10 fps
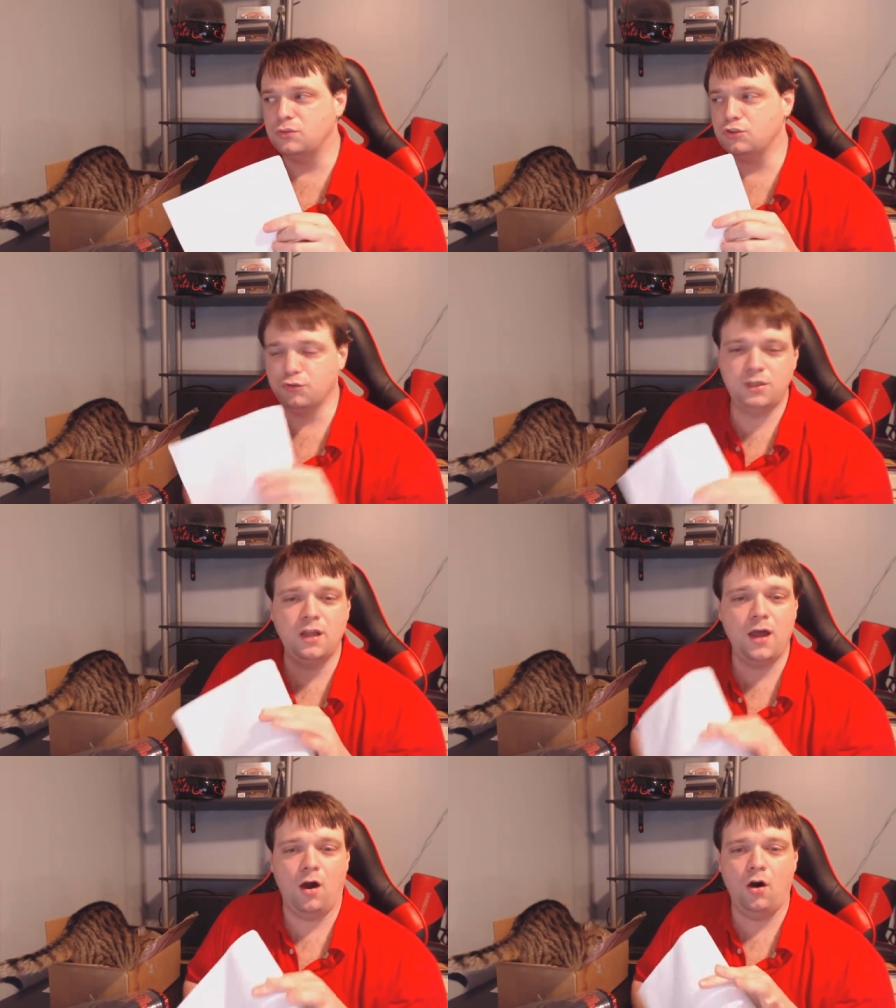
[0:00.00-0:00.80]

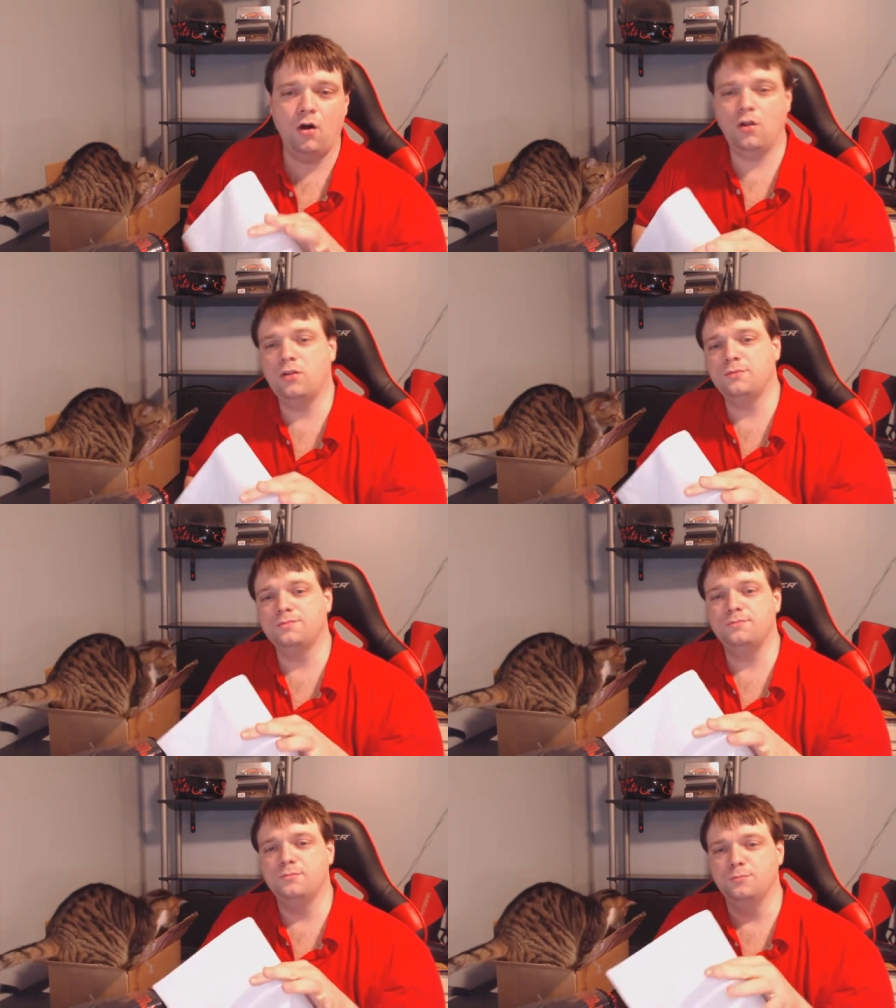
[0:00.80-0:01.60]
treat all
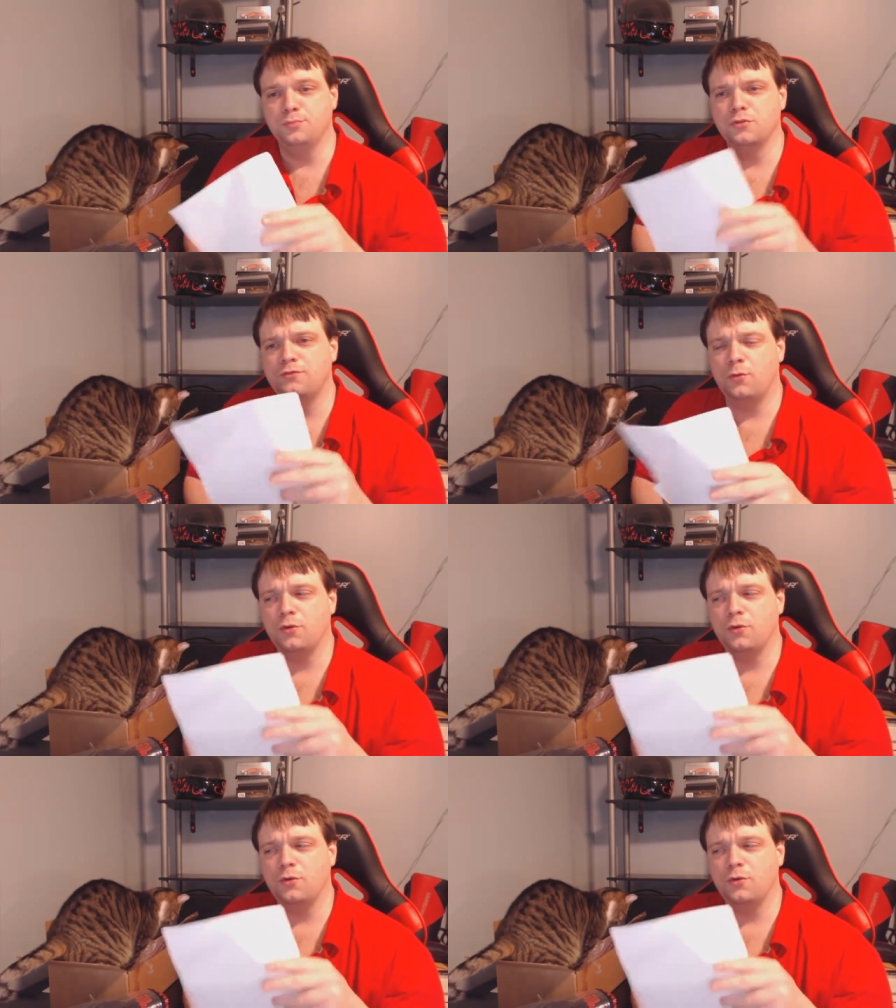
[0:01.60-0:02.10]
brute